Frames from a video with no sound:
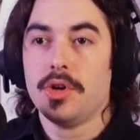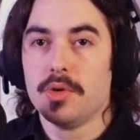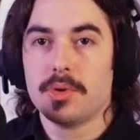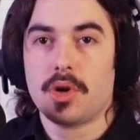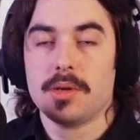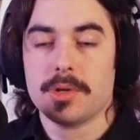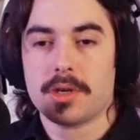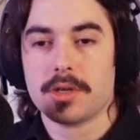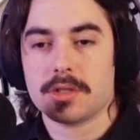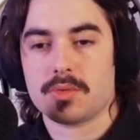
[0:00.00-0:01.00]
but only
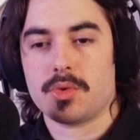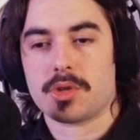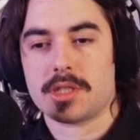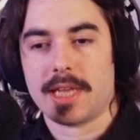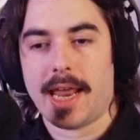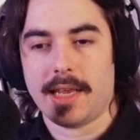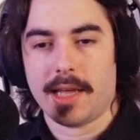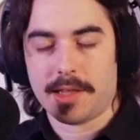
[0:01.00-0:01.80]
because we're standing on